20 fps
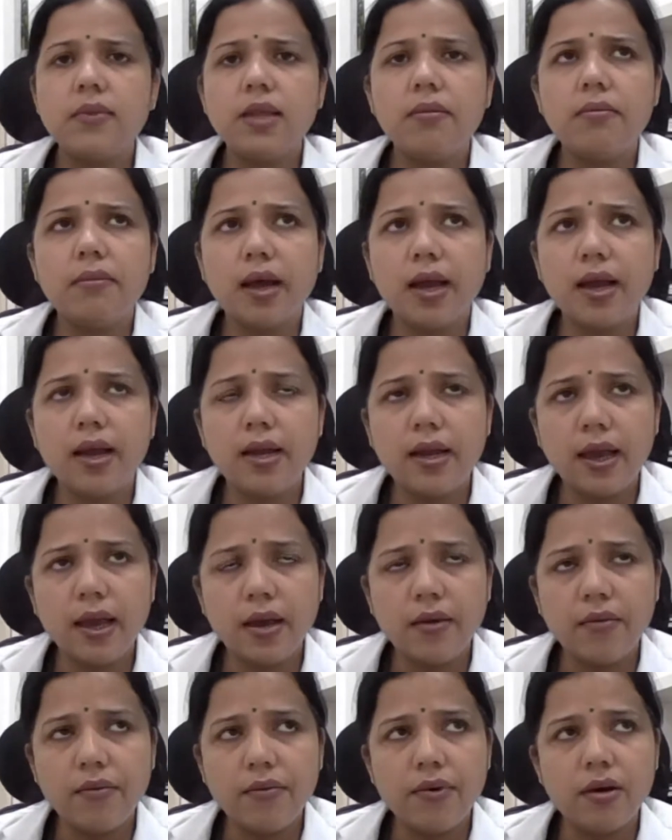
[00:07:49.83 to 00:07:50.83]
might
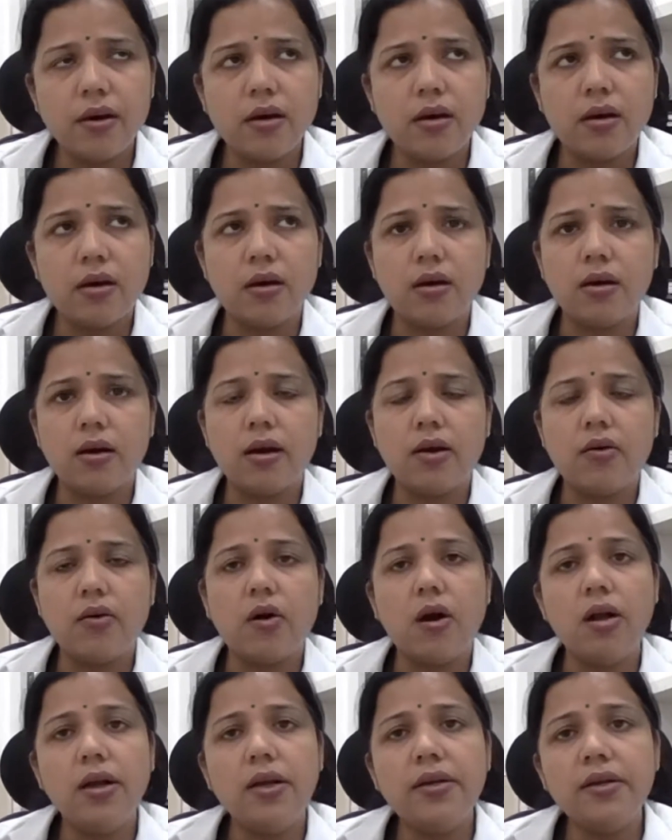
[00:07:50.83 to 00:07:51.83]
have
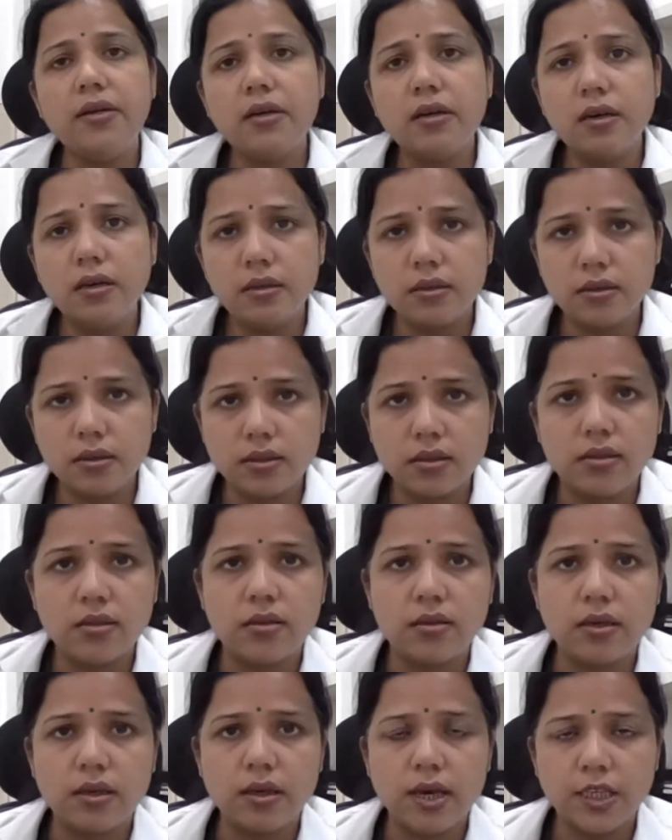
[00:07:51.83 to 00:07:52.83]
altered
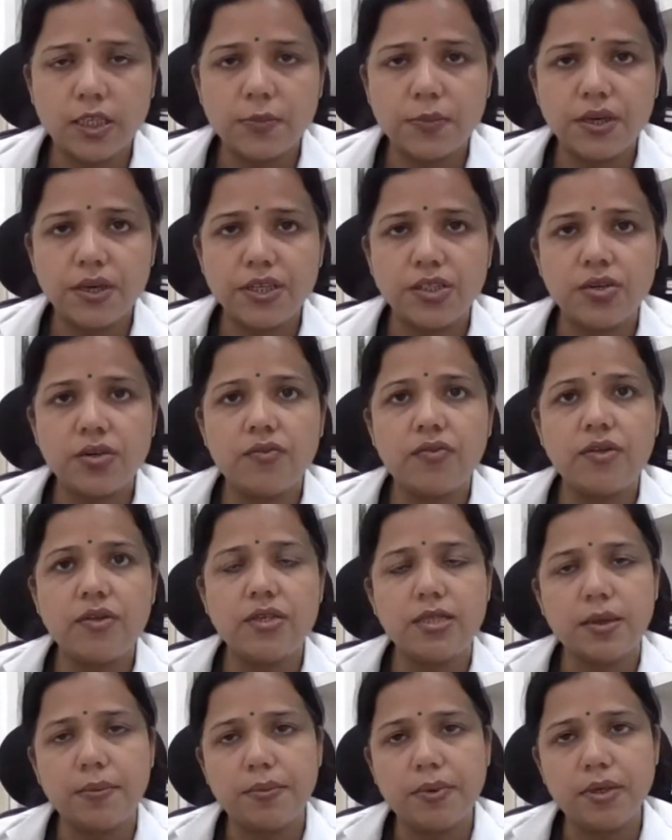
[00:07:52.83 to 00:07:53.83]
expression of
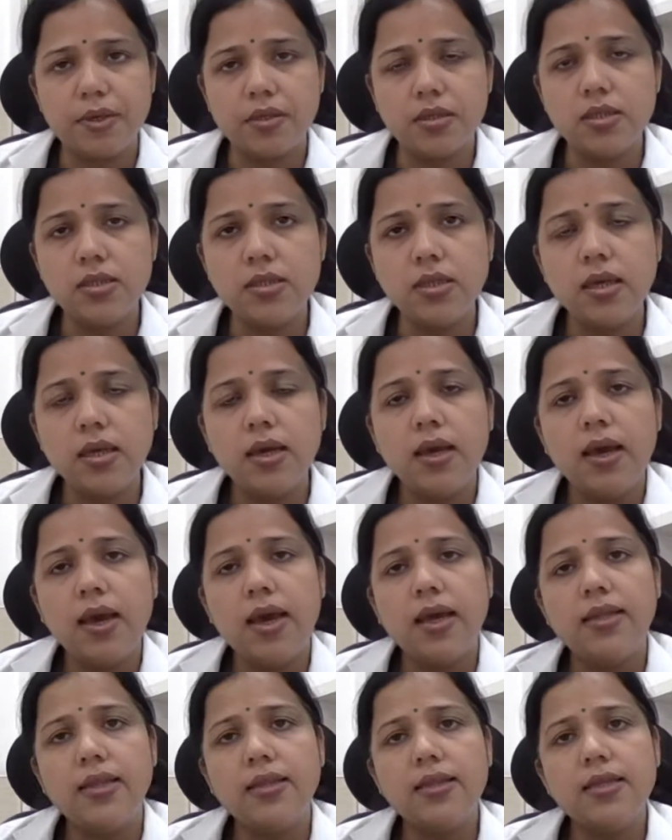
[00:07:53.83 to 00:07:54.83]
receptors,
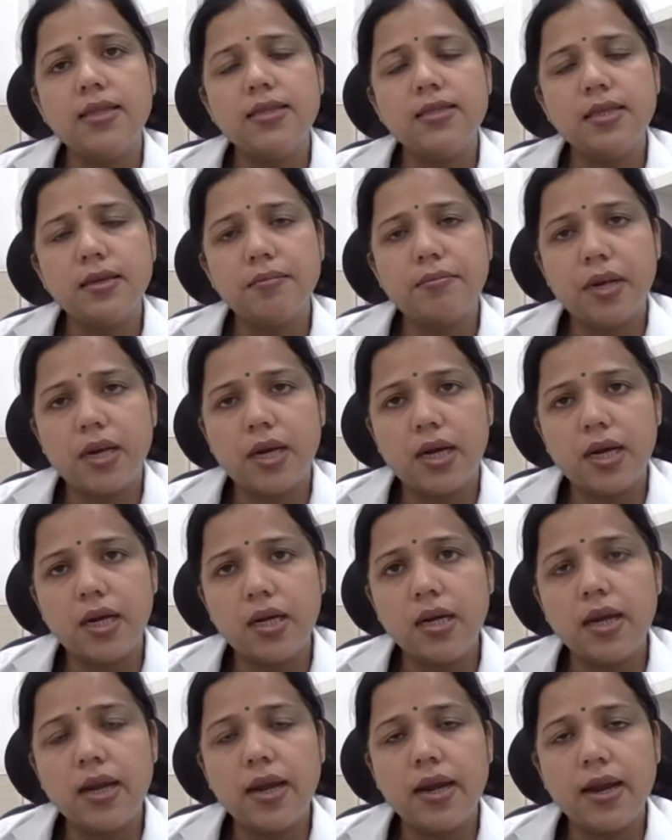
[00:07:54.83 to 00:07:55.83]
and these
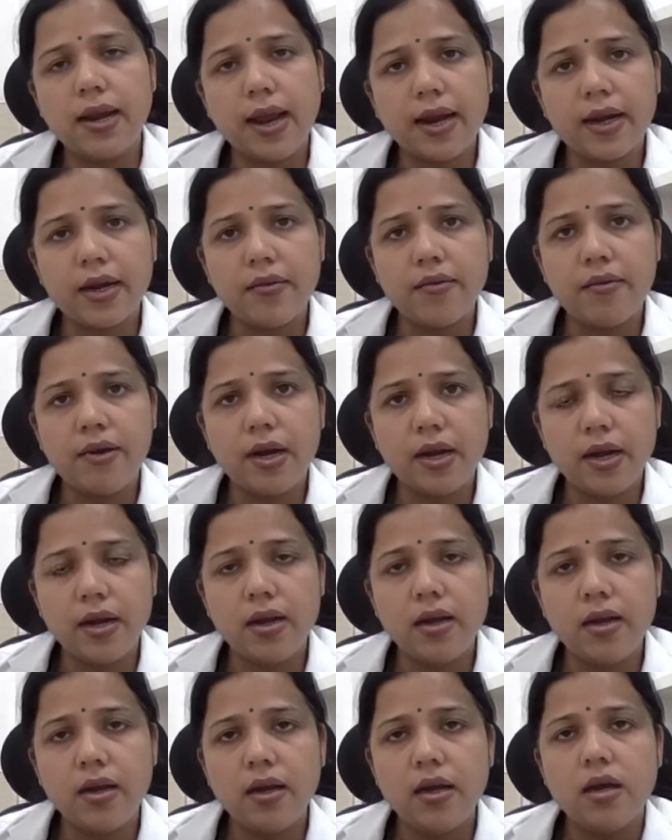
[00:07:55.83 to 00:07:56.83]
implant get
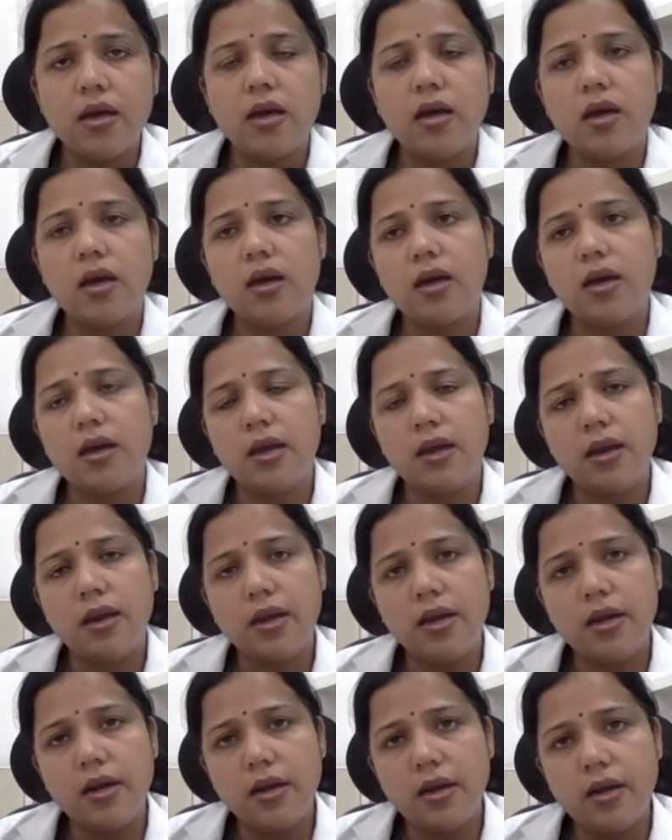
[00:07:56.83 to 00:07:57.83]
activated in
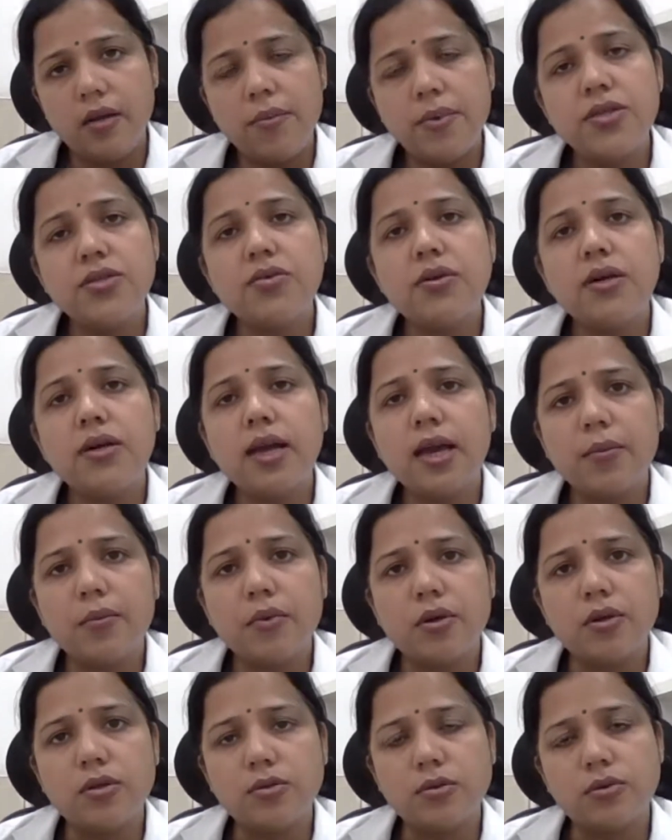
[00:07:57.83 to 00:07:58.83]
intermenstrual time
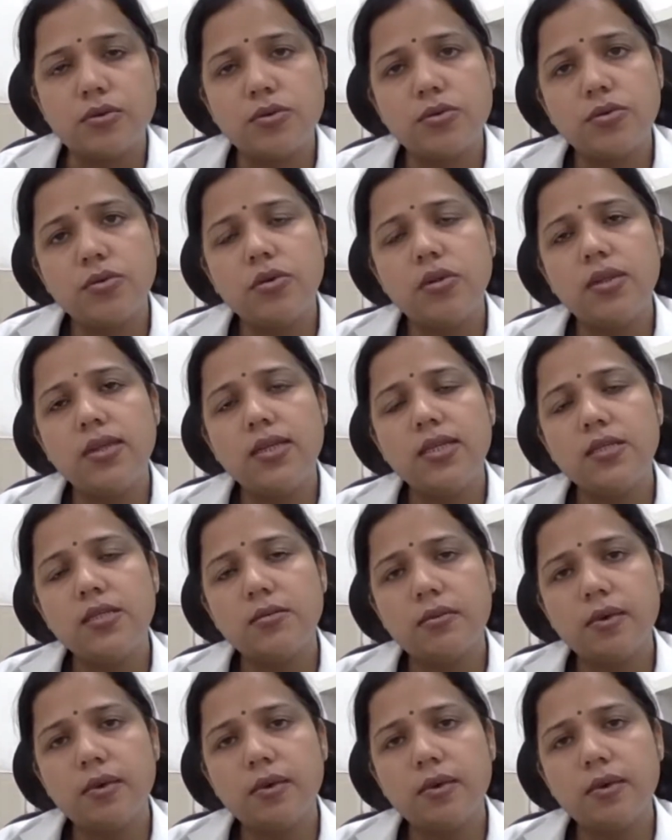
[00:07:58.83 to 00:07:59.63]
also. So these